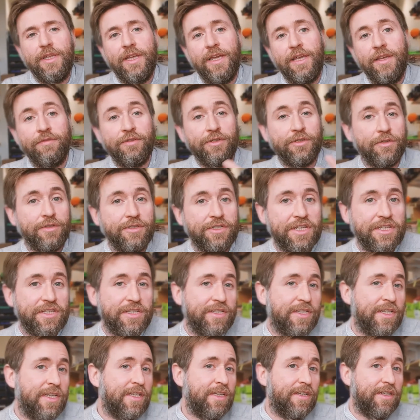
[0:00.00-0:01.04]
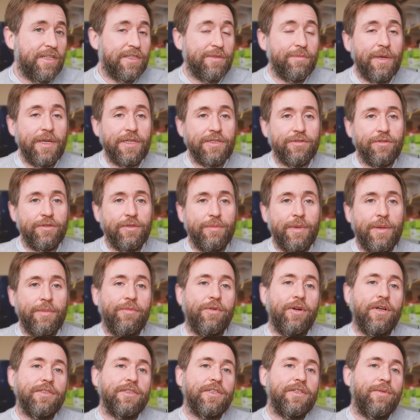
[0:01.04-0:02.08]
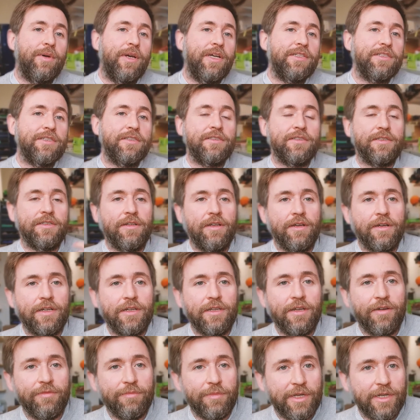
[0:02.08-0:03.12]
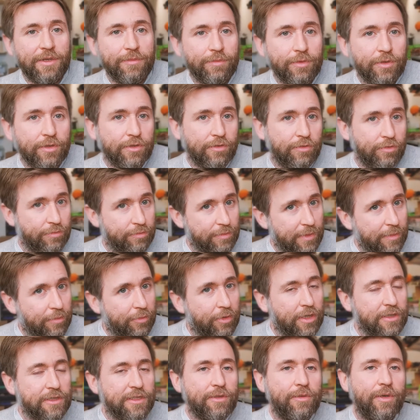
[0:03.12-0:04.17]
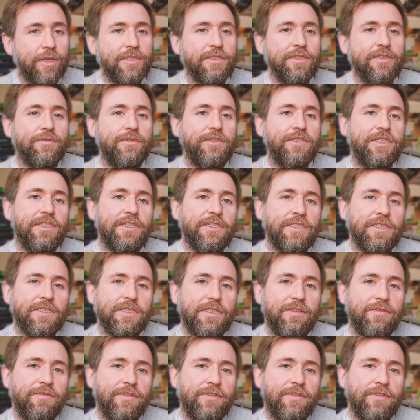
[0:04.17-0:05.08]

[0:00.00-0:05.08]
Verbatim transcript: If you're doing GCSE, you need to make sure you memorise equations, and luckily I've made a book called Memorise Equations for GCSE